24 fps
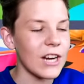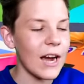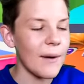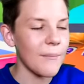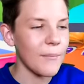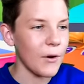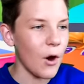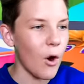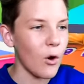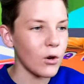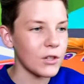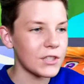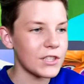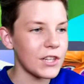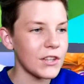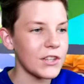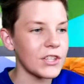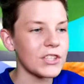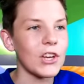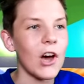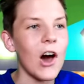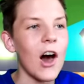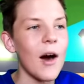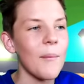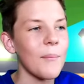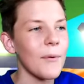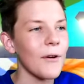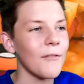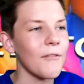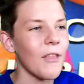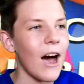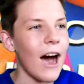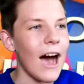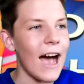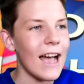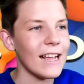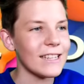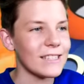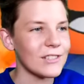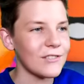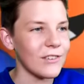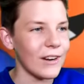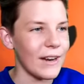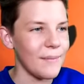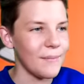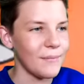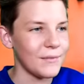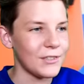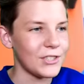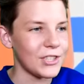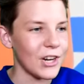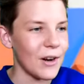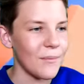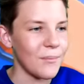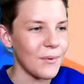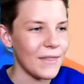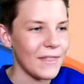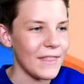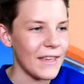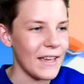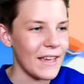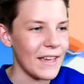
jump to the top of the ice cream shop with